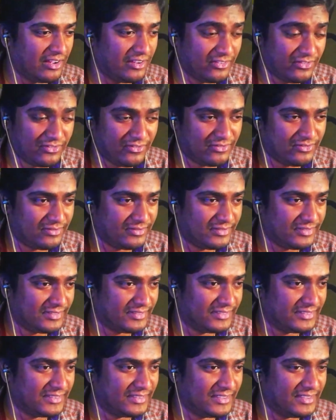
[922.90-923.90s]
to help us keep
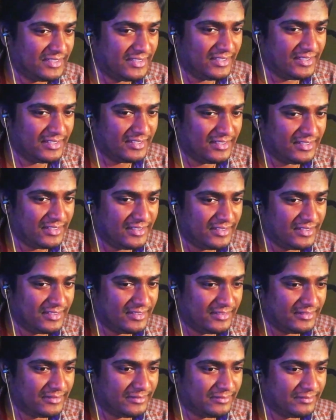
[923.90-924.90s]
making history
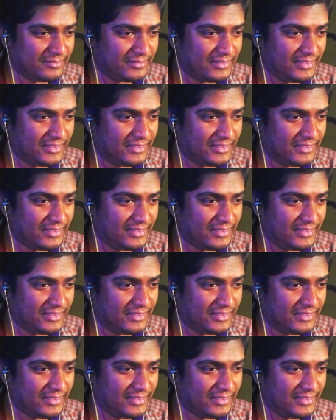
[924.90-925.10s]
videos.